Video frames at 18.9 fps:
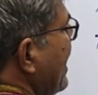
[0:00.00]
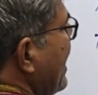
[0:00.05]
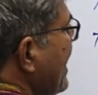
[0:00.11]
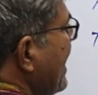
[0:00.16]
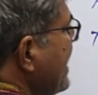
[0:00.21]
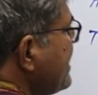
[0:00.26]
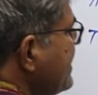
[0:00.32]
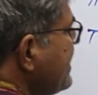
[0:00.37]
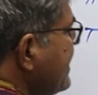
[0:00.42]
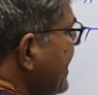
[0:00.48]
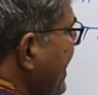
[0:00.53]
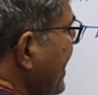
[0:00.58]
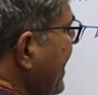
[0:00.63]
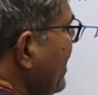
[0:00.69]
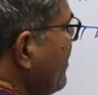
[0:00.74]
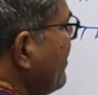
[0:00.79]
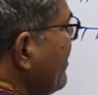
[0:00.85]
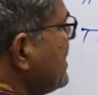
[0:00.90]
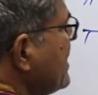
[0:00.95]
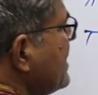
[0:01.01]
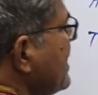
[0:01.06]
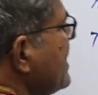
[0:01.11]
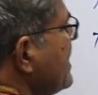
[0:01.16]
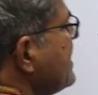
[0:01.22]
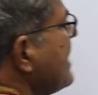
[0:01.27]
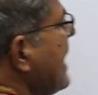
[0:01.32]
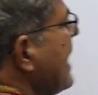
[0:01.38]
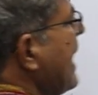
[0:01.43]
a set which
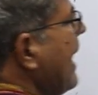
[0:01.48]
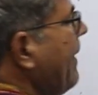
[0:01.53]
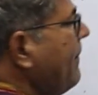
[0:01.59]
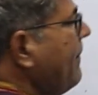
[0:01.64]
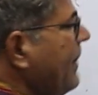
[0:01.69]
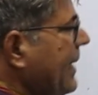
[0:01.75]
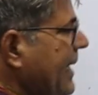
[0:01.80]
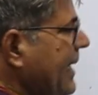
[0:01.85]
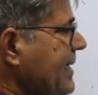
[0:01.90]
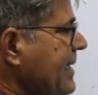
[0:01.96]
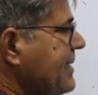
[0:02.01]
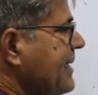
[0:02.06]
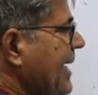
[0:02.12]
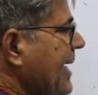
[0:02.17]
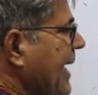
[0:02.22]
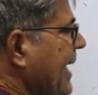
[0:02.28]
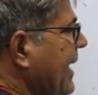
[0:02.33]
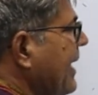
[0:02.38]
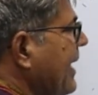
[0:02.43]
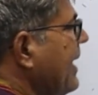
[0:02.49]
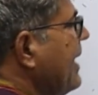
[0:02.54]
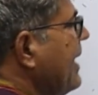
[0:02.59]
is empty set,